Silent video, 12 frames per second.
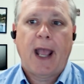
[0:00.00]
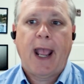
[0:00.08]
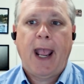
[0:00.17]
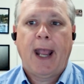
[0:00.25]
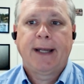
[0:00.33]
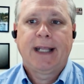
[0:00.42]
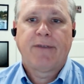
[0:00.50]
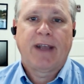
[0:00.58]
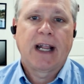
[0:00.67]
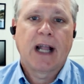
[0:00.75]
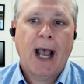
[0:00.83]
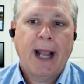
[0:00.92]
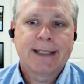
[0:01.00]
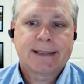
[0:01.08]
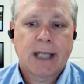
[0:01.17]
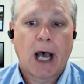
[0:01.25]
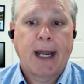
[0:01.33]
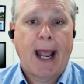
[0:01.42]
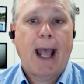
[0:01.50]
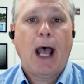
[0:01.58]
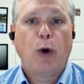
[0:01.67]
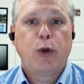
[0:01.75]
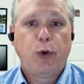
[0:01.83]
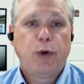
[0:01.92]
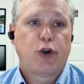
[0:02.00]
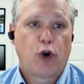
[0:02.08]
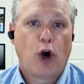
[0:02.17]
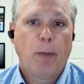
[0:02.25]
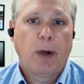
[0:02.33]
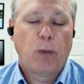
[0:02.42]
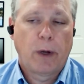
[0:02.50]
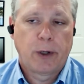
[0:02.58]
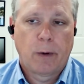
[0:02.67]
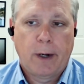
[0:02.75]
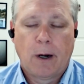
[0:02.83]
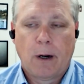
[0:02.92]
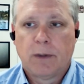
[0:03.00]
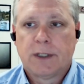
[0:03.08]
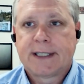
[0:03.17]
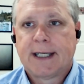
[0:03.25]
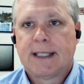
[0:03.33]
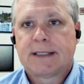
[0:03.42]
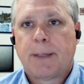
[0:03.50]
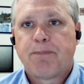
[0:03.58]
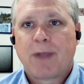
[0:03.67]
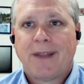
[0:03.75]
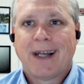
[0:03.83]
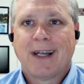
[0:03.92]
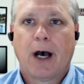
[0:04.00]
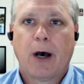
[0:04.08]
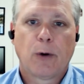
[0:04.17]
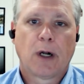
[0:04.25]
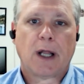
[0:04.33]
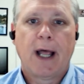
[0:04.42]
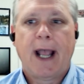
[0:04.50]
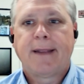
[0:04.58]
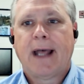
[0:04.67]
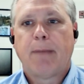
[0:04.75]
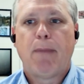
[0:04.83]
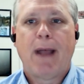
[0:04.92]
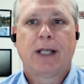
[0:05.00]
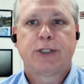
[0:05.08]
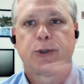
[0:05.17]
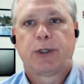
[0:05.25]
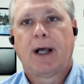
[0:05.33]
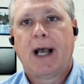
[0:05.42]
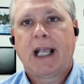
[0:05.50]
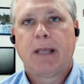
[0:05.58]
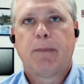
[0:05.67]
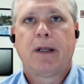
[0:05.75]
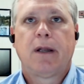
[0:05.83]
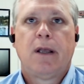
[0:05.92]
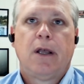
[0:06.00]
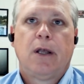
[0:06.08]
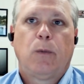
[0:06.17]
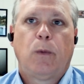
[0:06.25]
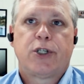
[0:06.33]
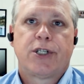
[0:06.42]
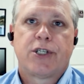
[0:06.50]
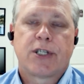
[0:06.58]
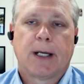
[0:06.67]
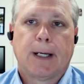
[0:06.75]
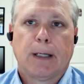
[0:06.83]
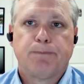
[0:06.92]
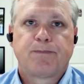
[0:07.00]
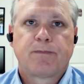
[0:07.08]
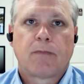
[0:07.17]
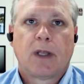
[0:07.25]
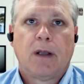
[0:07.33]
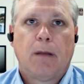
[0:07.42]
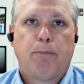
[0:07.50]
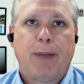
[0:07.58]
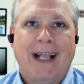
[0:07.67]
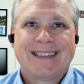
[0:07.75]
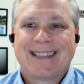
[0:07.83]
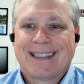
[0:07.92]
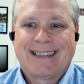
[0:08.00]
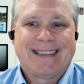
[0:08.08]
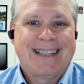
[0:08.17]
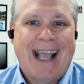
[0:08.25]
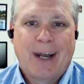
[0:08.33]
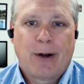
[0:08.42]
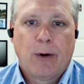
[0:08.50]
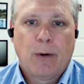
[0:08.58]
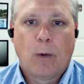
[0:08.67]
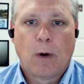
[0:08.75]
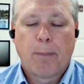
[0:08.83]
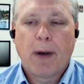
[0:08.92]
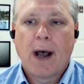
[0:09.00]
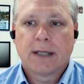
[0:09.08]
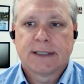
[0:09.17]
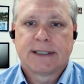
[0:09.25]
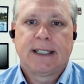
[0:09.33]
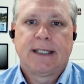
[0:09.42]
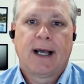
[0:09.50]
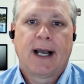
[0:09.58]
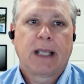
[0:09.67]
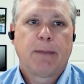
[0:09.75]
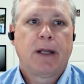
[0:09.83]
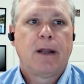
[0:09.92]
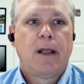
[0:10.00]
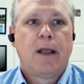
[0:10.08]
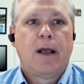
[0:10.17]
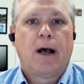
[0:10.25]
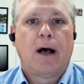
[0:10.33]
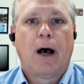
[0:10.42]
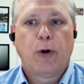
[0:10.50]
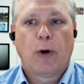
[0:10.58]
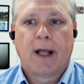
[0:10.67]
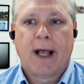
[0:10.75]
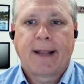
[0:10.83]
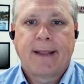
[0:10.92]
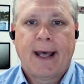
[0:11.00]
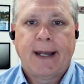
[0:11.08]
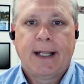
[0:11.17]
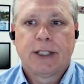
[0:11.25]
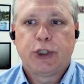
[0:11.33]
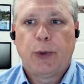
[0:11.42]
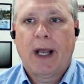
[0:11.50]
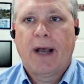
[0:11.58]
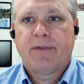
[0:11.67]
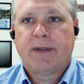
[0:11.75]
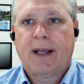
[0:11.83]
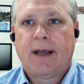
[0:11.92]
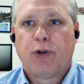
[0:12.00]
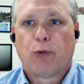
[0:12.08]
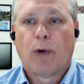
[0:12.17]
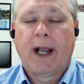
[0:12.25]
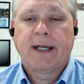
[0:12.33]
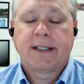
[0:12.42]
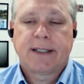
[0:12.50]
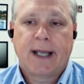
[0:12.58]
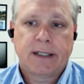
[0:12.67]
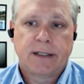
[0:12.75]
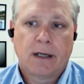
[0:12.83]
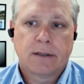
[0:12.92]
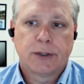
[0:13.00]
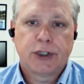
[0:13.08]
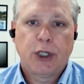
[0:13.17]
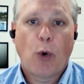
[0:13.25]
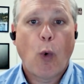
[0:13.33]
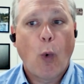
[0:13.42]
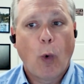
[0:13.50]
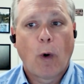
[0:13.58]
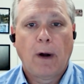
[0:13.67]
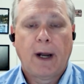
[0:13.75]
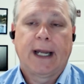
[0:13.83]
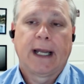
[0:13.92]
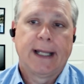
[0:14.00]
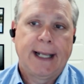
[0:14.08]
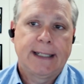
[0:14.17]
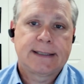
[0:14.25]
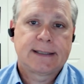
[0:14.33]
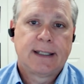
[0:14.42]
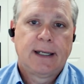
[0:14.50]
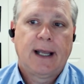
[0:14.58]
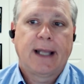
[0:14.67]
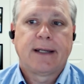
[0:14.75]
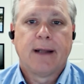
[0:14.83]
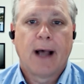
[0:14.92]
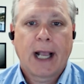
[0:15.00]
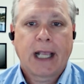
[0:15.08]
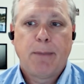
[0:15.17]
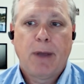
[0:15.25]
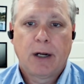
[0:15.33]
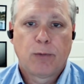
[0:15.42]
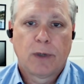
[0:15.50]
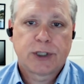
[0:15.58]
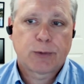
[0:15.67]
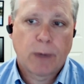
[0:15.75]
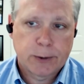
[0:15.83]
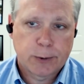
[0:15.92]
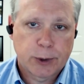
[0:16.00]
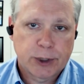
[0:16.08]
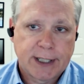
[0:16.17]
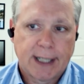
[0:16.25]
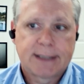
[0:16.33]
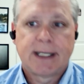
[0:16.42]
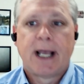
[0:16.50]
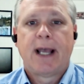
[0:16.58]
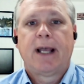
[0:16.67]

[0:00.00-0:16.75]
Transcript: and giving guidance on how you determine what your inherent risk is. And then underlying that master document, which is um, basically a standard or a policy document, underlying that is you have to have the right technology or at least documented risk register says,